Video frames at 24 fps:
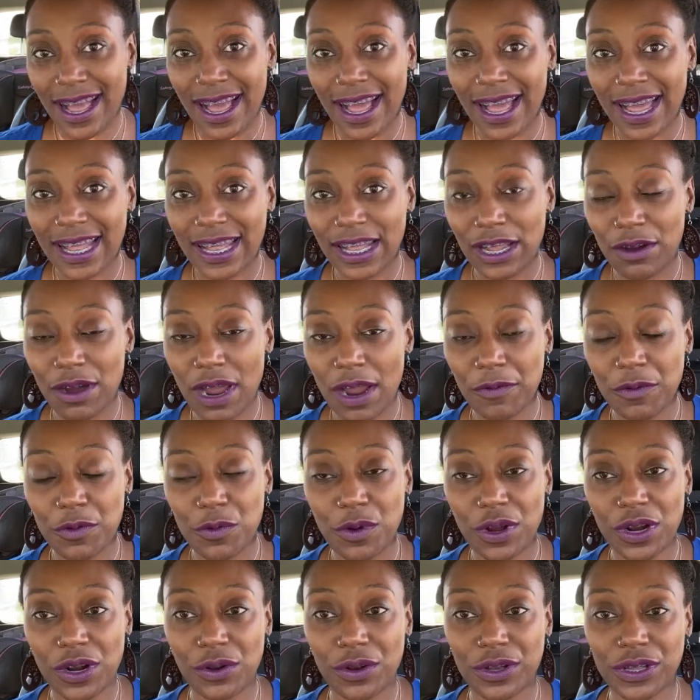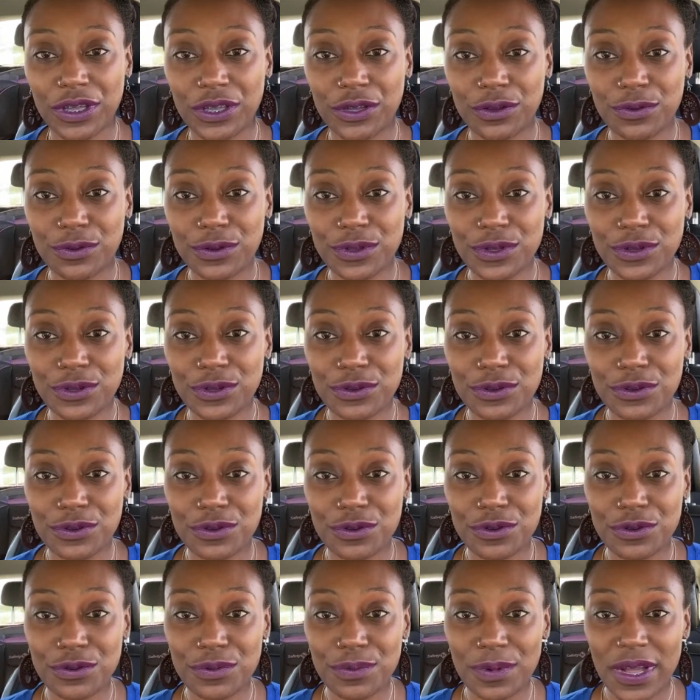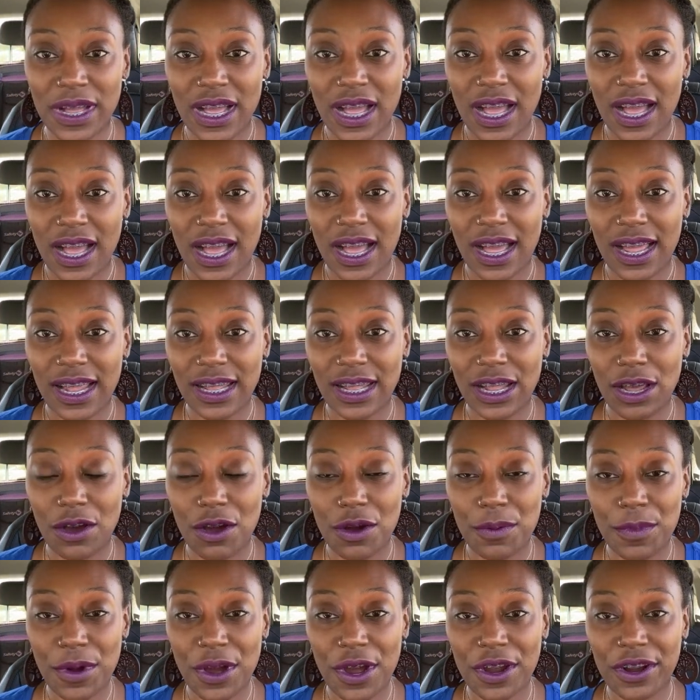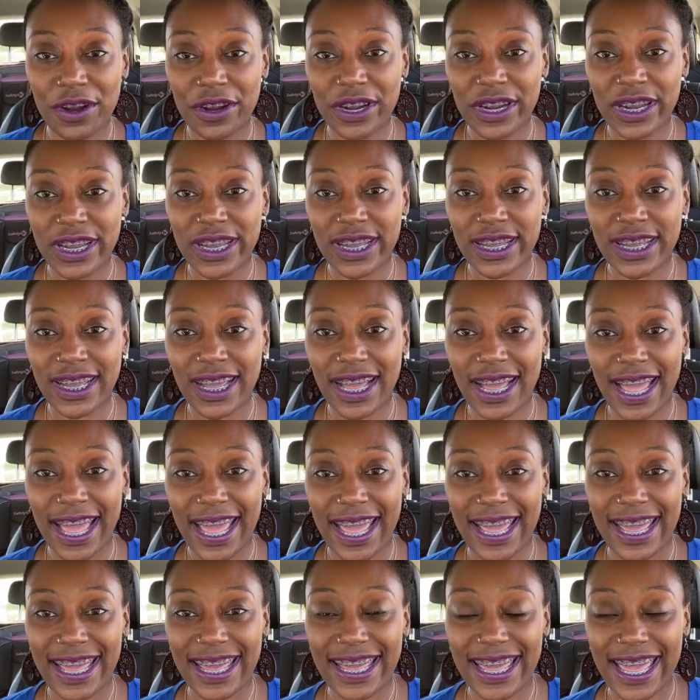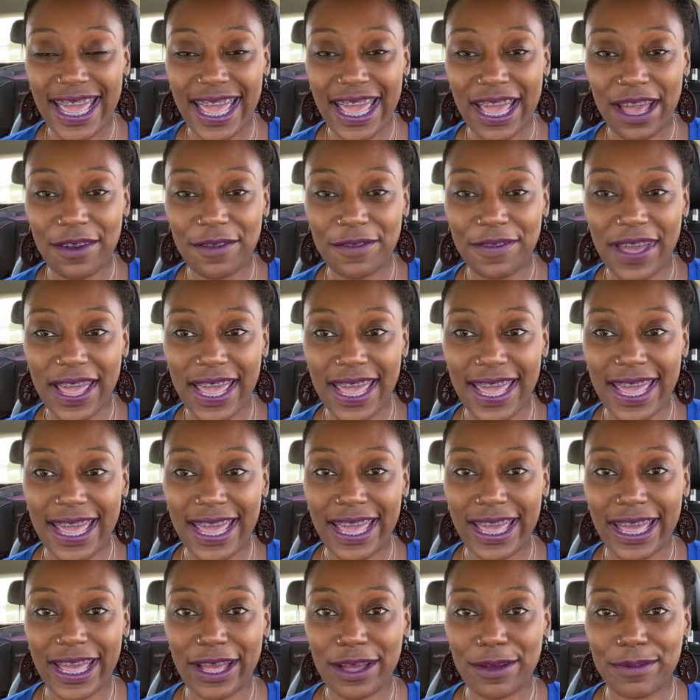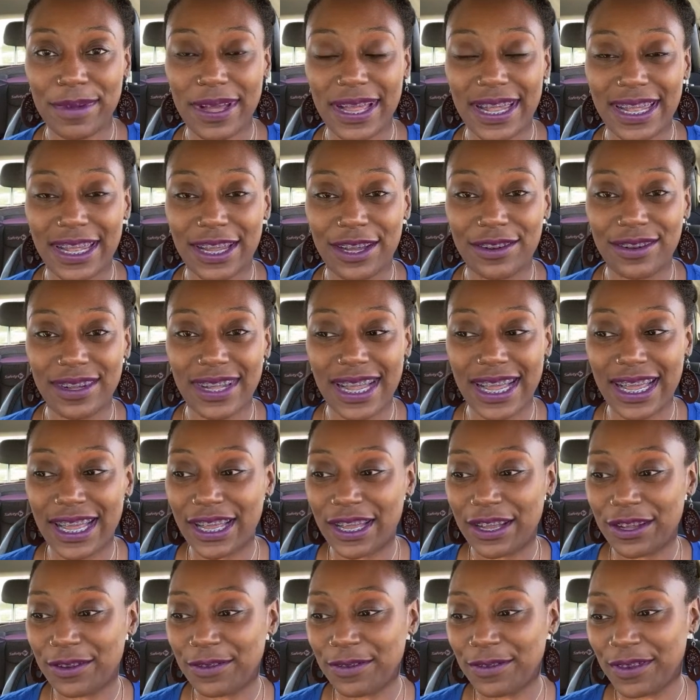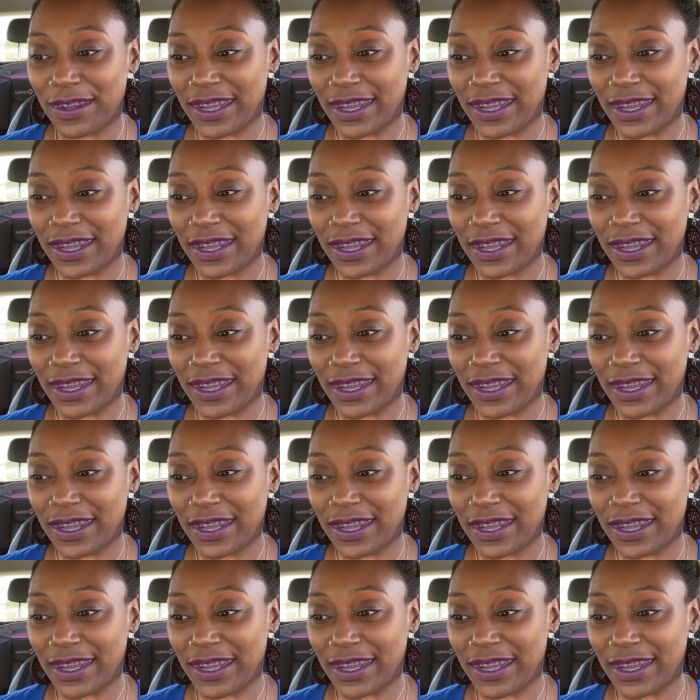Hello, everyone on YouTube. Hello, Amari. Hey, Cam fam. Hello, love.